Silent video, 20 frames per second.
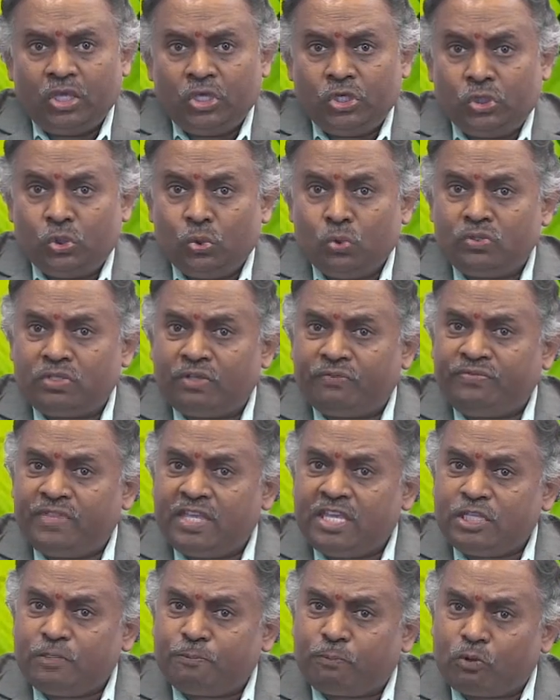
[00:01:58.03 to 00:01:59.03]
Use of
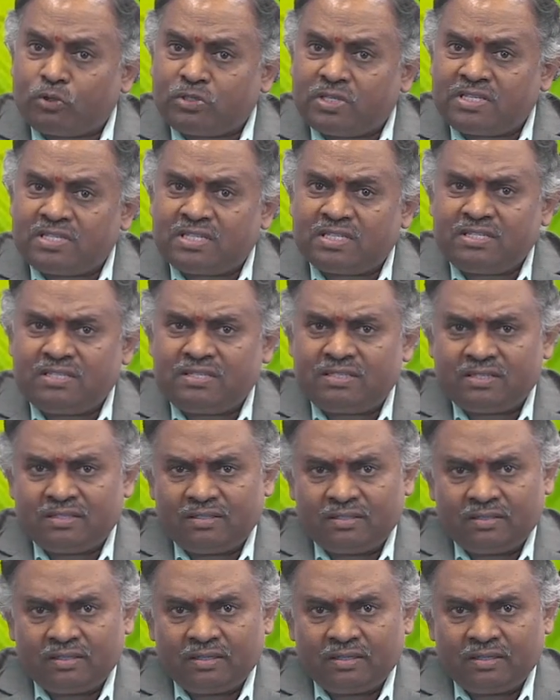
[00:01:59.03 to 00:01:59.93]
these processes